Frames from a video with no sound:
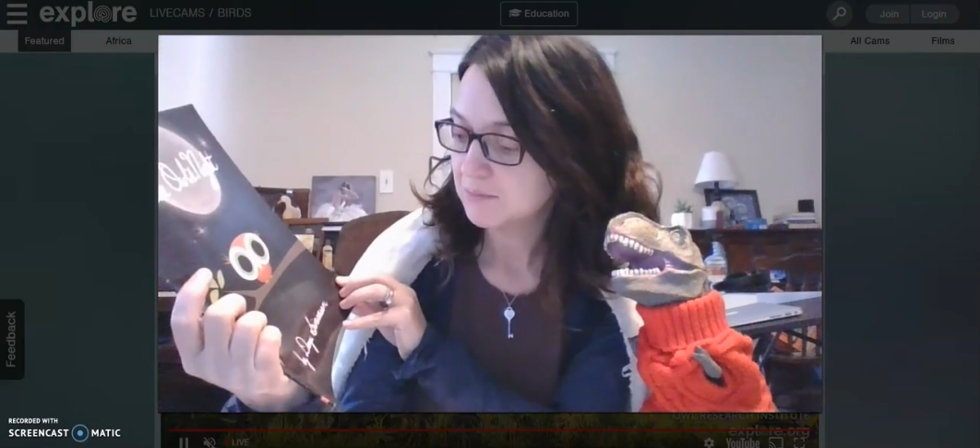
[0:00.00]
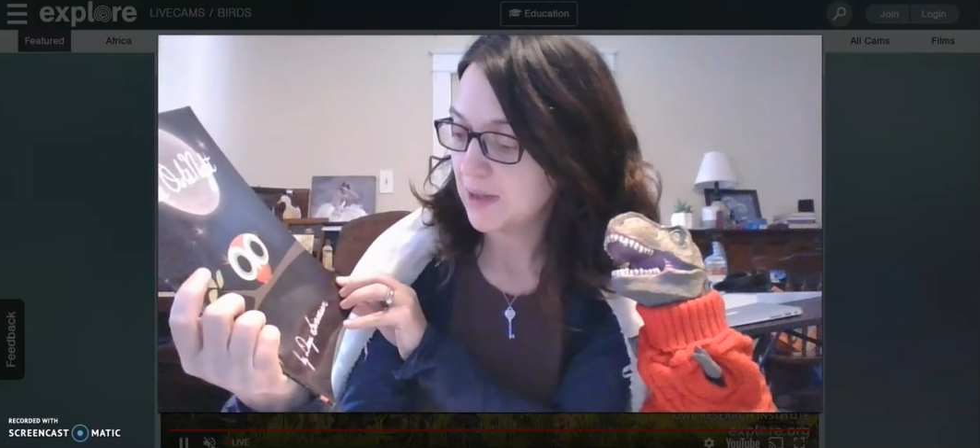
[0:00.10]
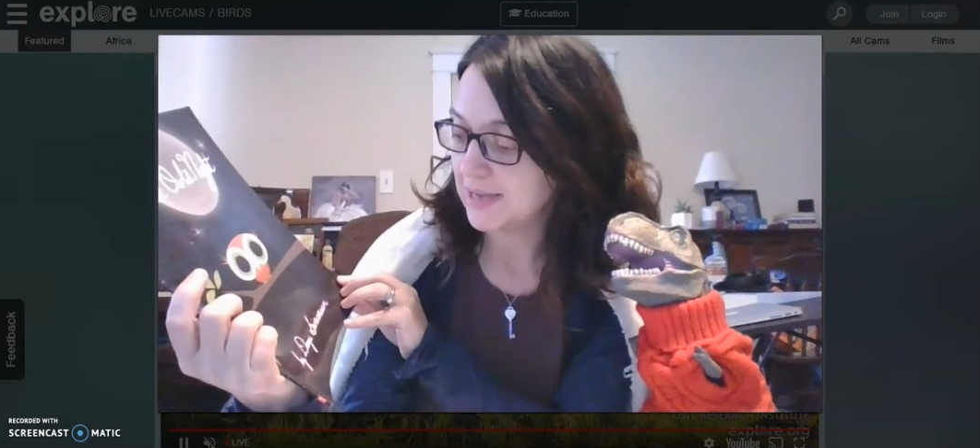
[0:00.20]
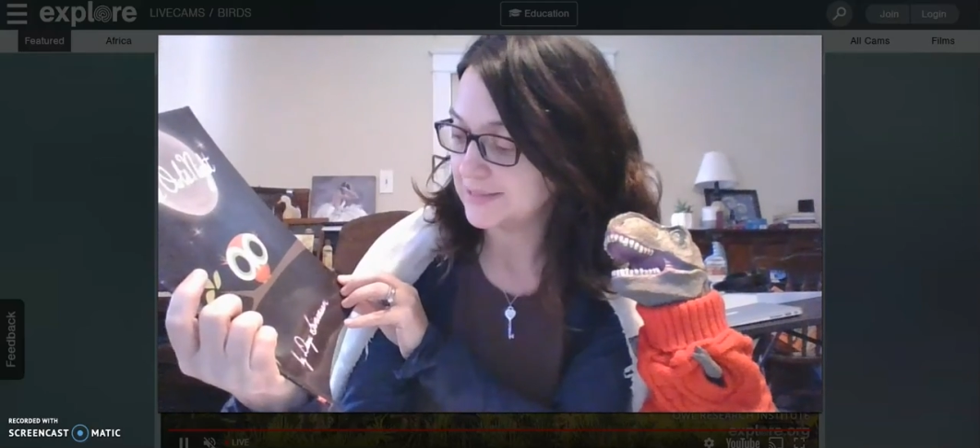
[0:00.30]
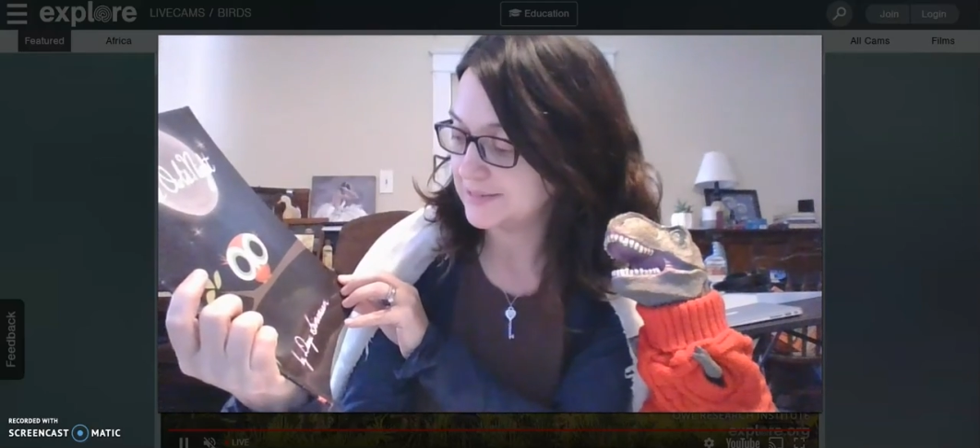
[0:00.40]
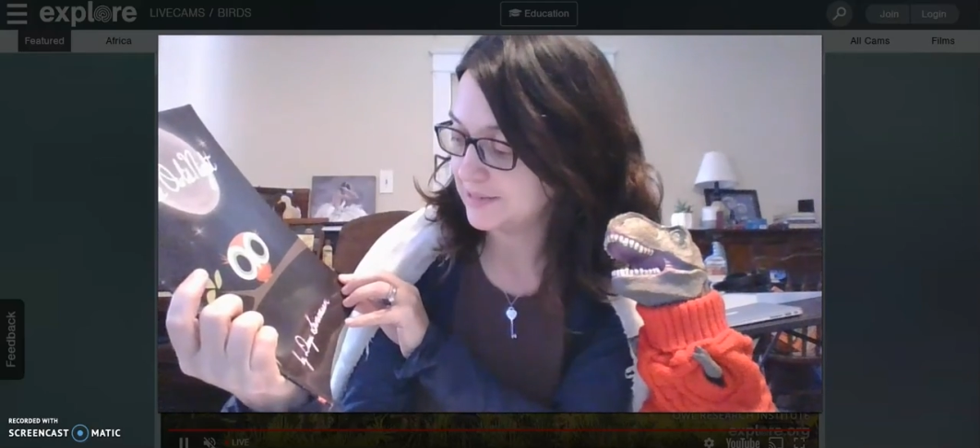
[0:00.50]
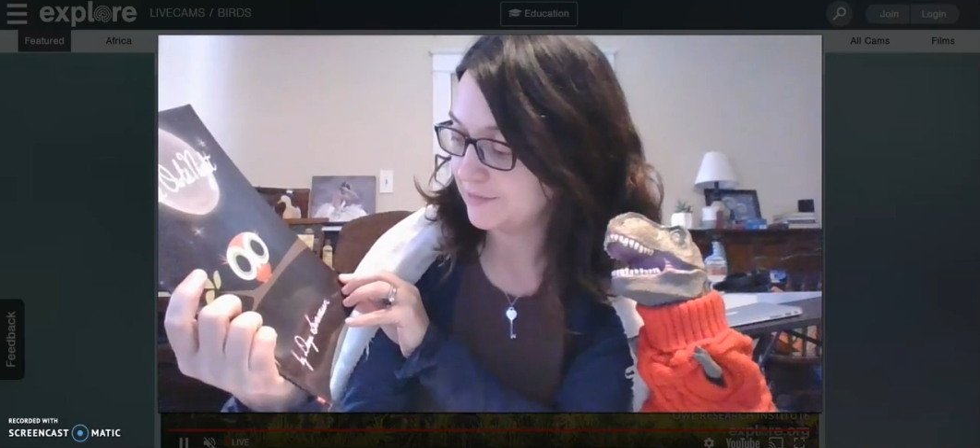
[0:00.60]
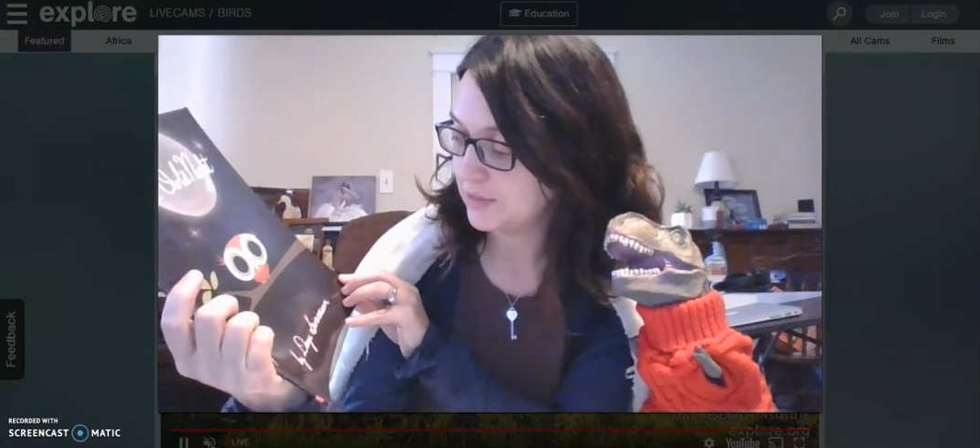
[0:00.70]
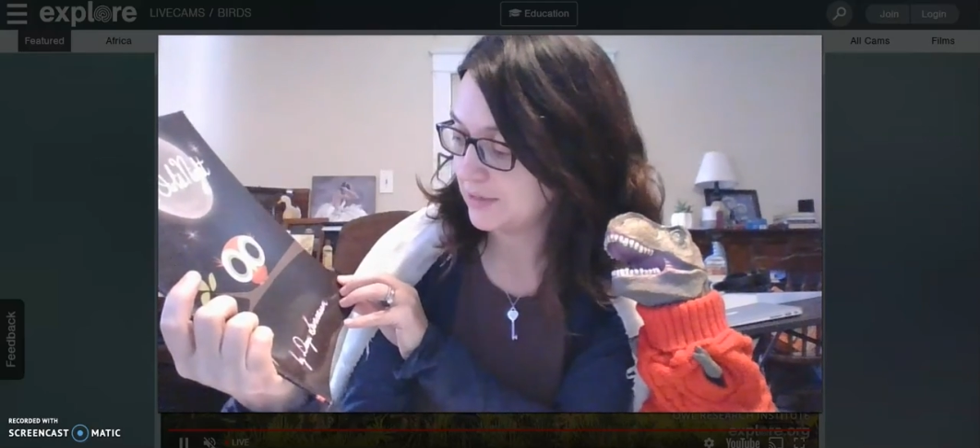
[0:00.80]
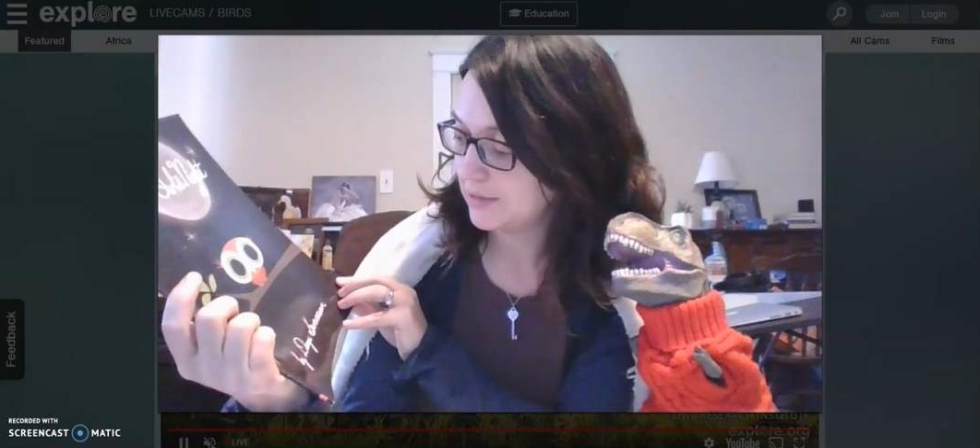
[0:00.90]
by
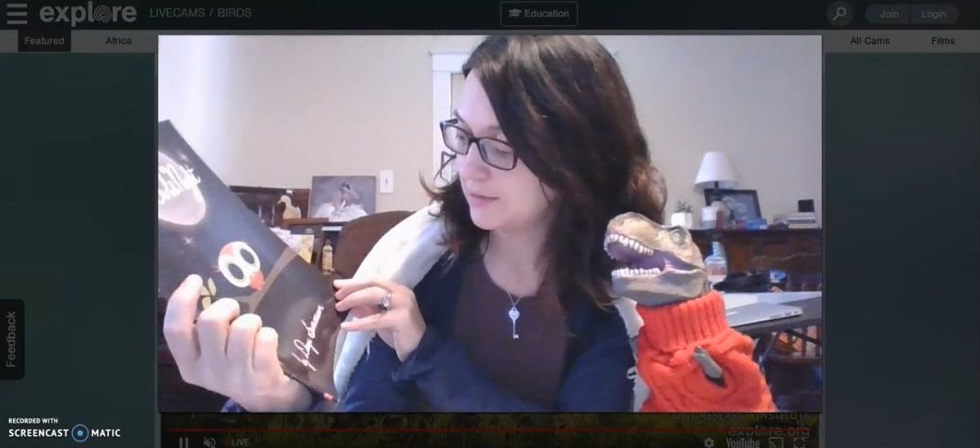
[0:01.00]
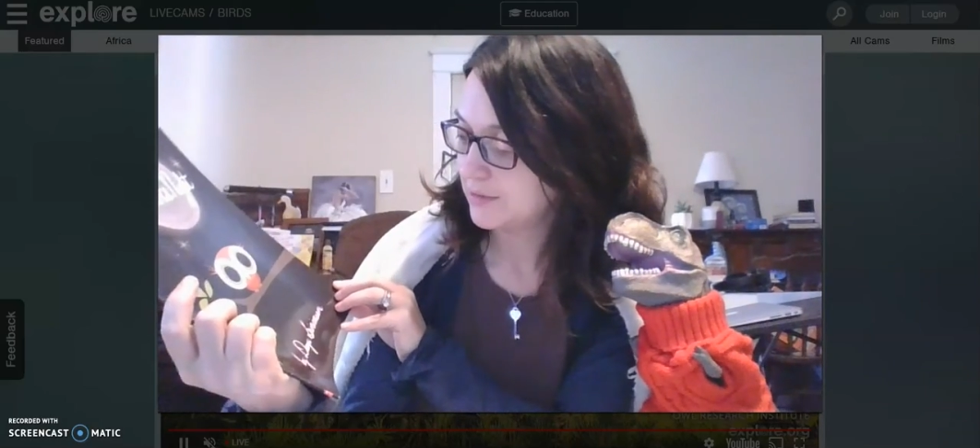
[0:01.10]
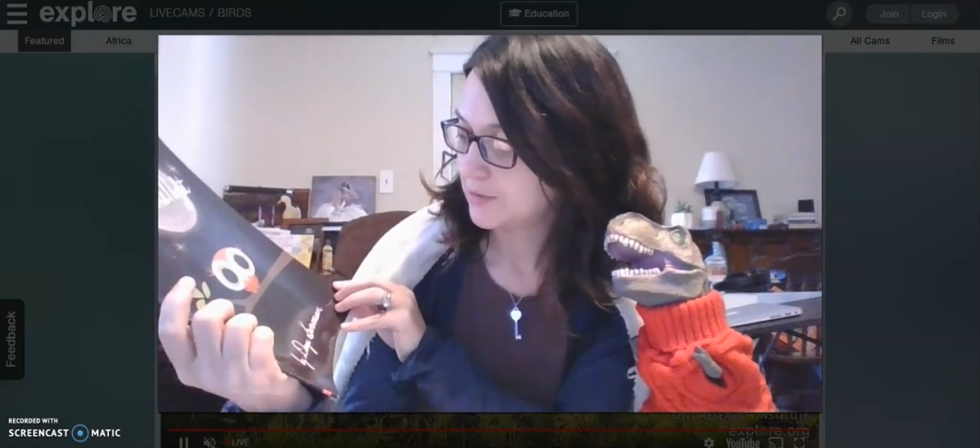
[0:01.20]
Divya